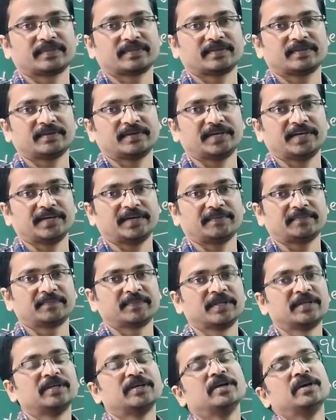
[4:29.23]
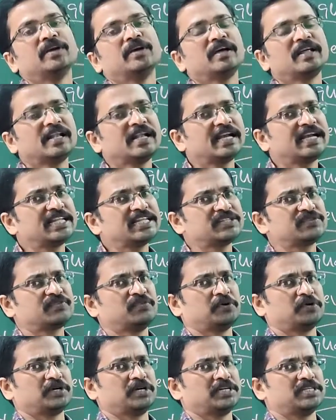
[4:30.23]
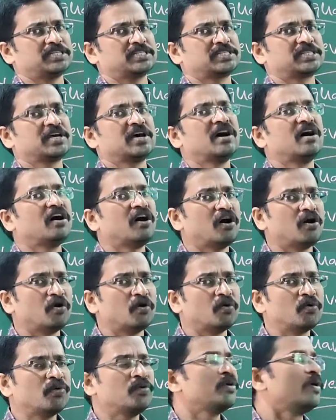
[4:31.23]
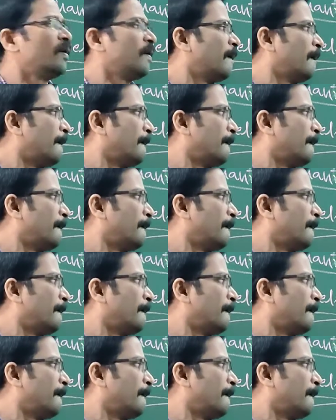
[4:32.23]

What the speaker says: Okay, let us focus how